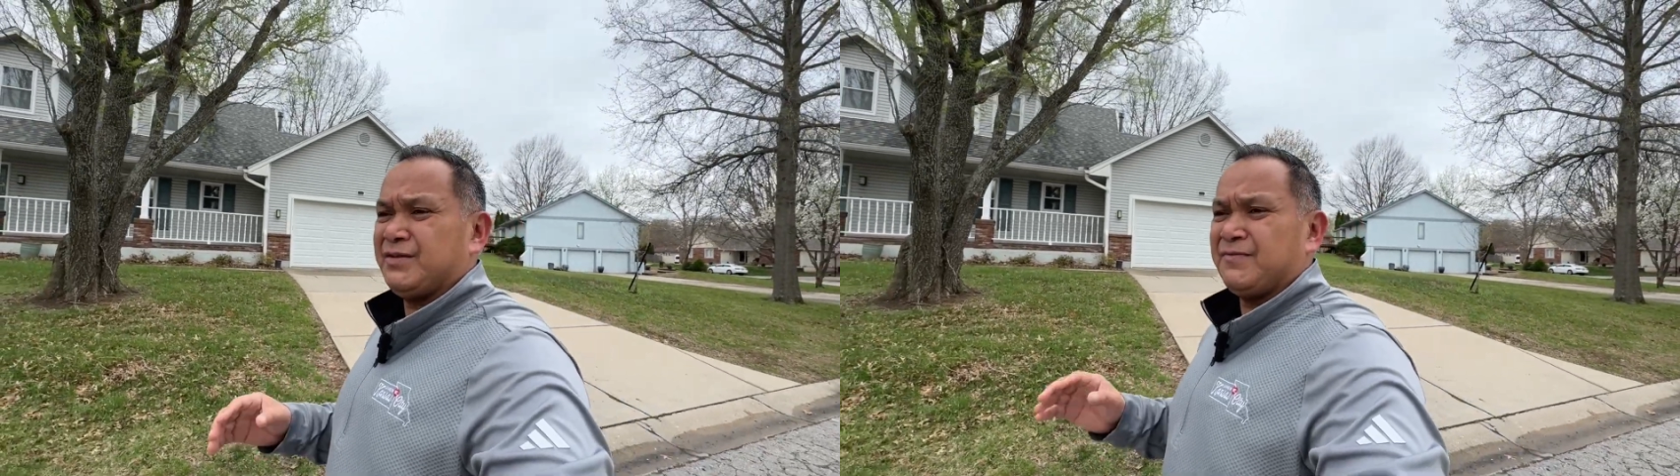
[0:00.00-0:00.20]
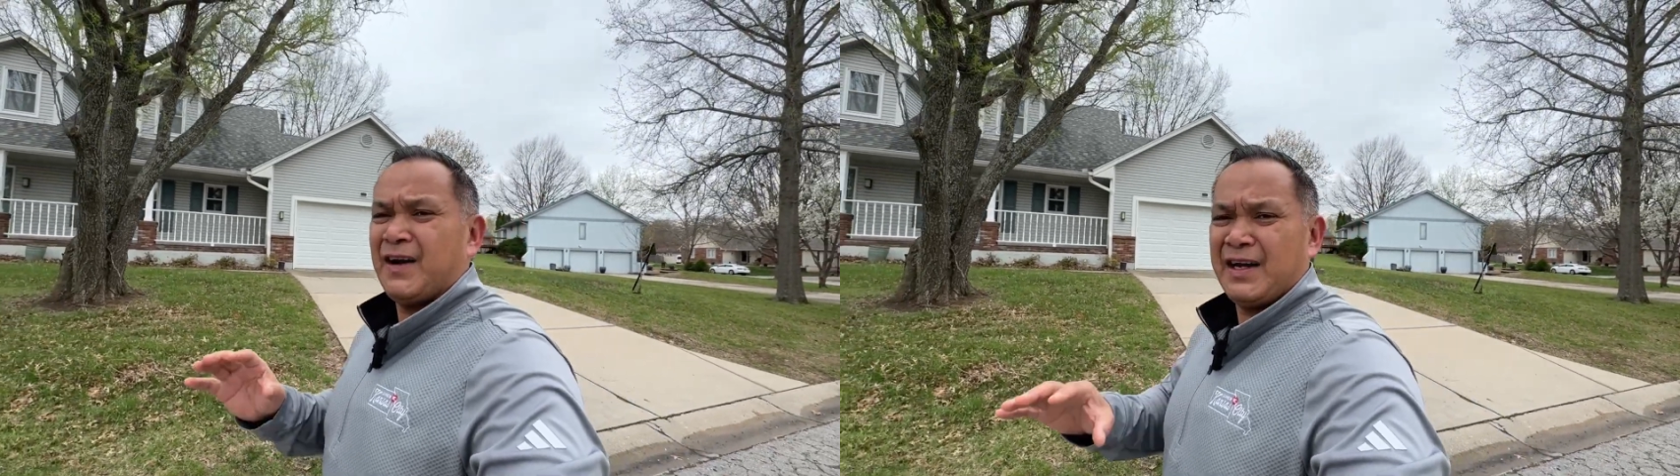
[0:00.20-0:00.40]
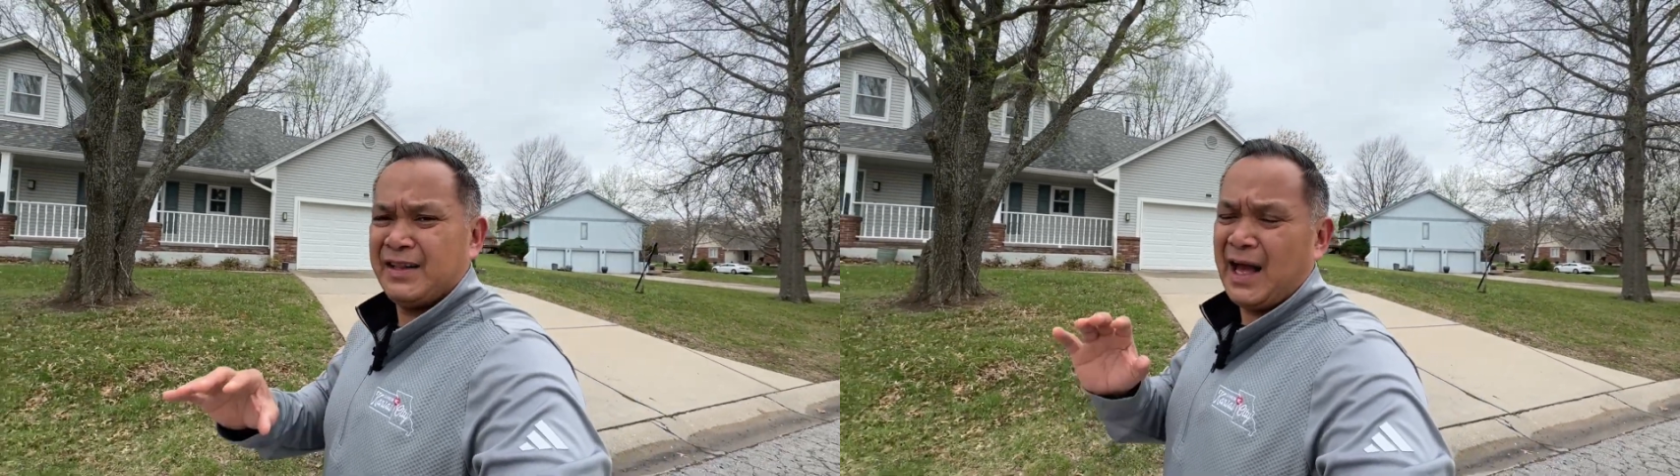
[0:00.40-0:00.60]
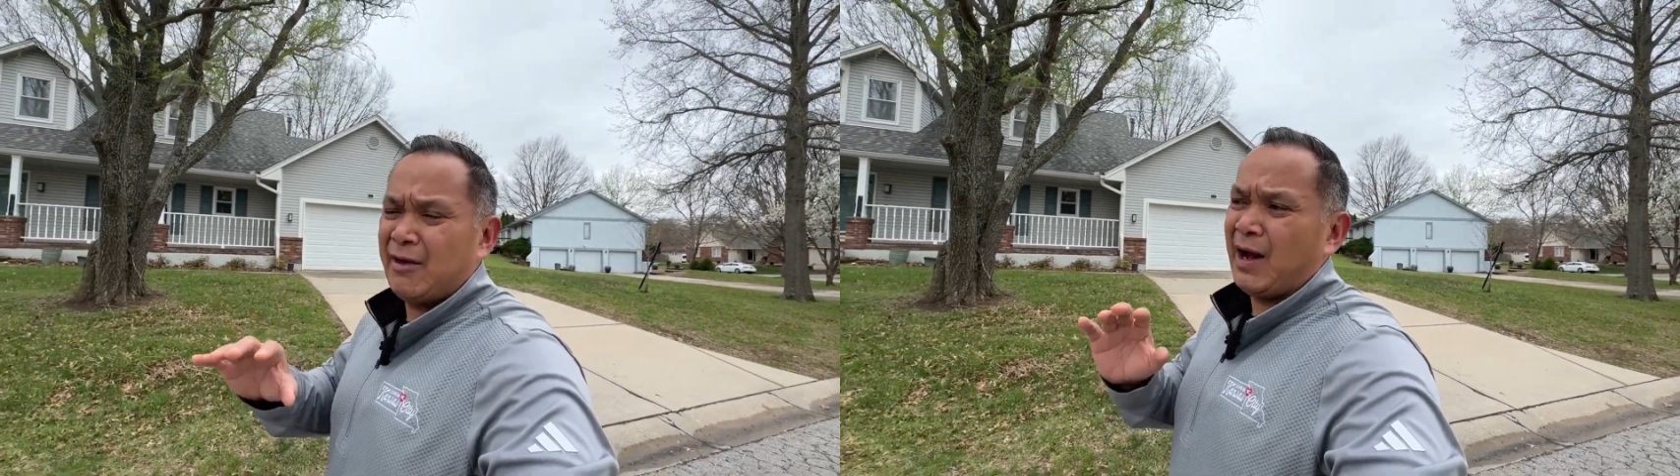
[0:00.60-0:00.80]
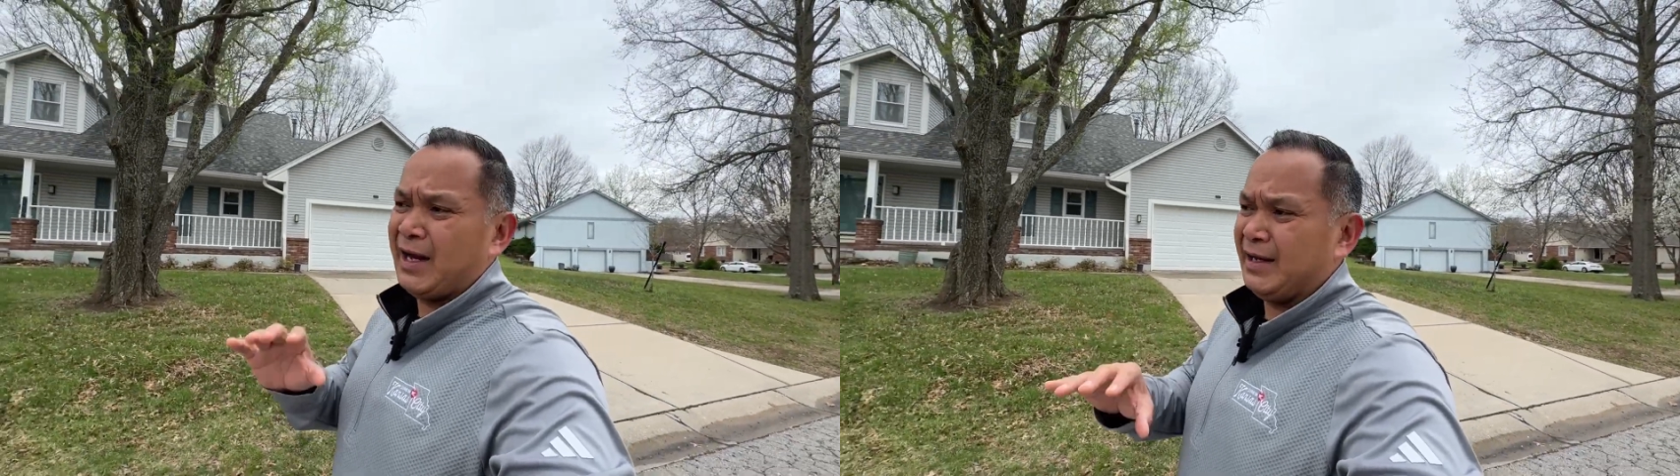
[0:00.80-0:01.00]
and finding that
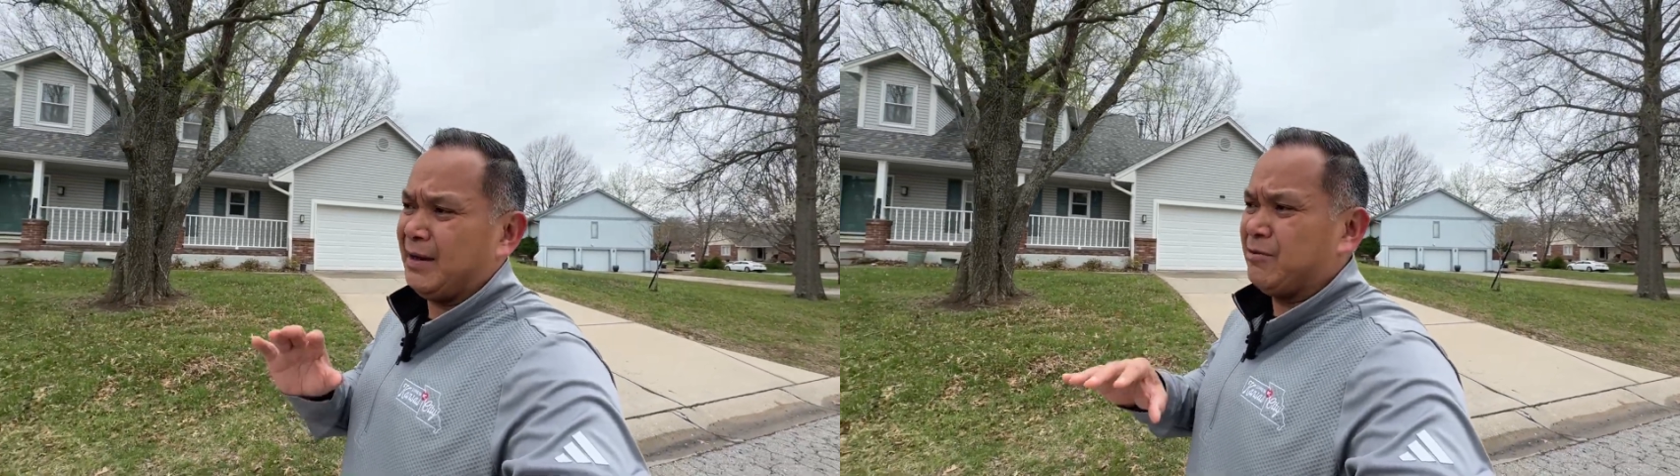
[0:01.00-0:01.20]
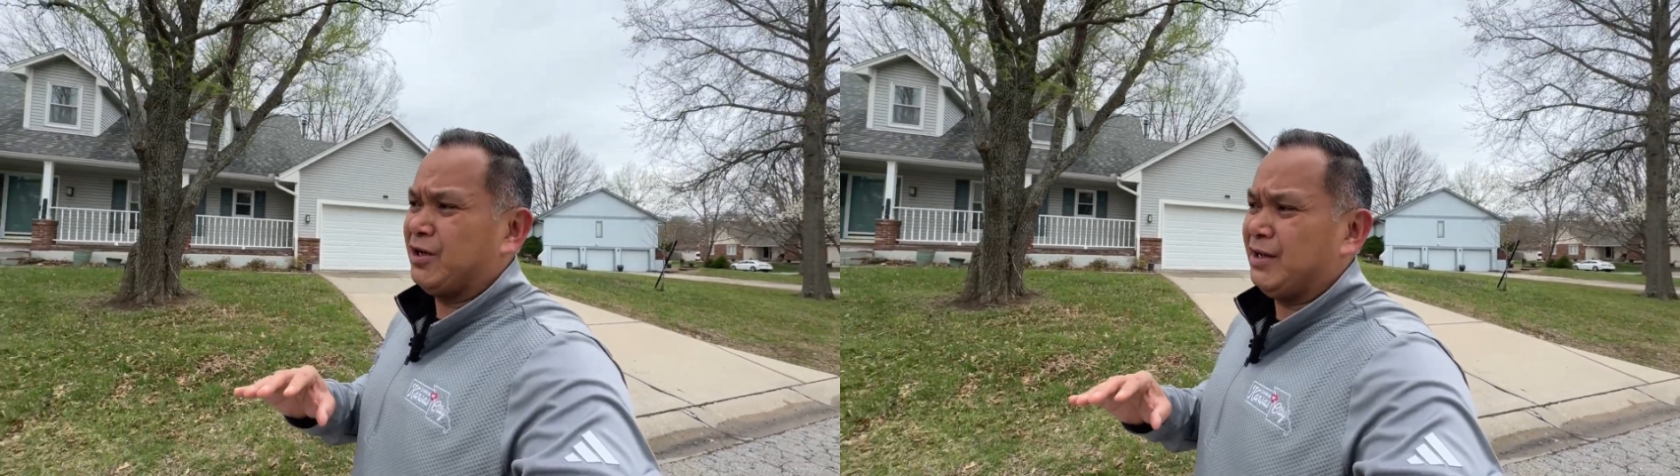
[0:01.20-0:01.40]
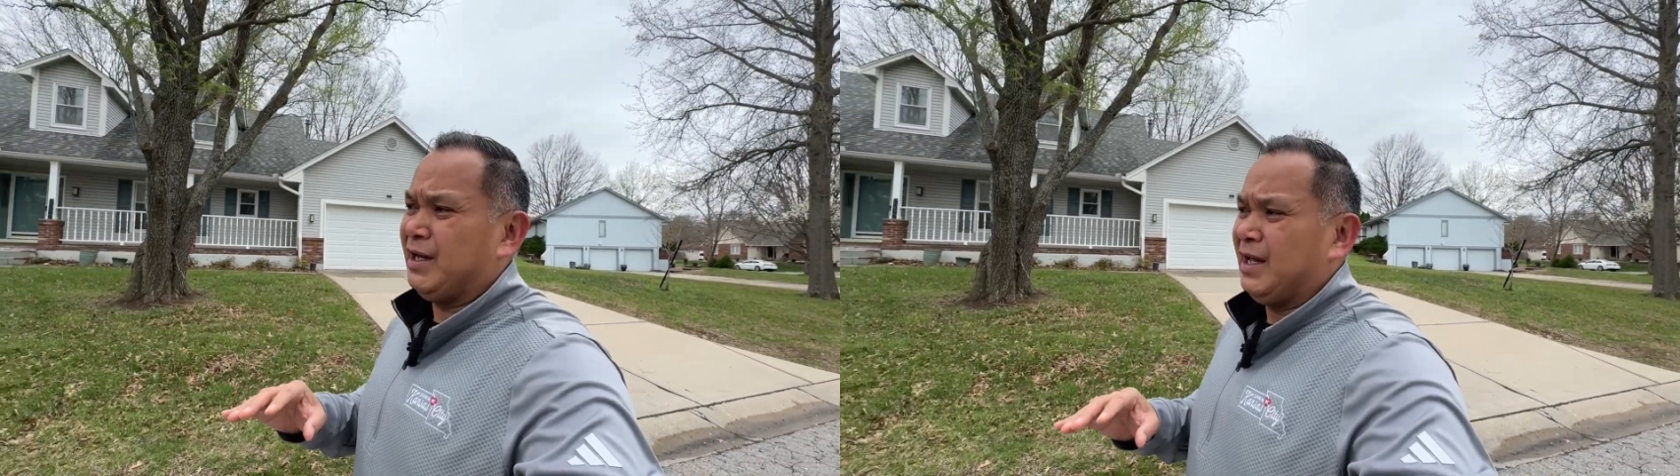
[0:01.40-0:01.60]
right neighborhood.